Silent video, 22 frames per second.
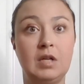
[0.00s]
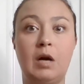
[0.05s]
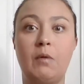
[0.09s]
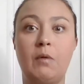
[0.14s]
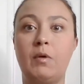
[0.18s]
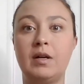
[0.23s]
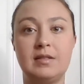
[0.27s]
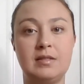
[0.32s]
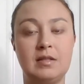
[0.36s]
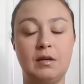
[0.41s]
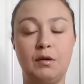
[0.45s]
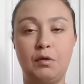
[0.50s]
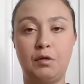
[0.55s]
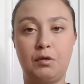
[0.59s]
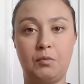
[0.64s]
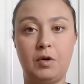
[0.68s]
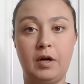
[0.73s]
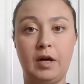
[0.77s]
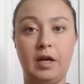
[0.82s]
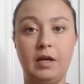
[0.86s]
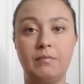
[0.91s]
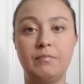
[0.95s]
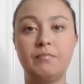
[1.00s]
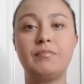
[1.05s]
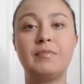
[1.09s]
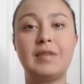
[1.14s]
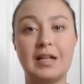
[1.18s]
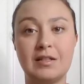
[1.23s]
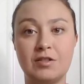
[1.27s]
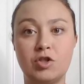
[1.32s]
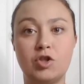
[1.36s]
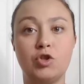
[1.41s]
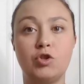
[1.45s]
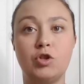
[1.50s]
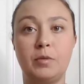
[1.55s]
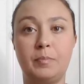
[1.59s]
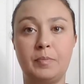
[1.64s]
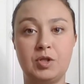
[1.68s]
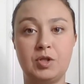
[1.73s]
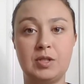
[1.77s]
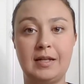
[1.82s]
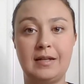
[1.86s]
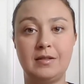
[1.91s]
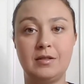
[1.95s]
I want to sell three. That's thirty
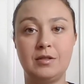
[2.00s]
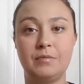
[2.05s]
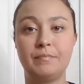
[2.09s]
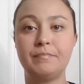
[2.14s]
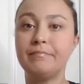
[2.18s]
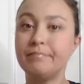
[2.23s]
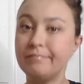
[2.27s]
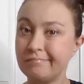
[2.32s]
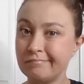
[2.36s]
percent.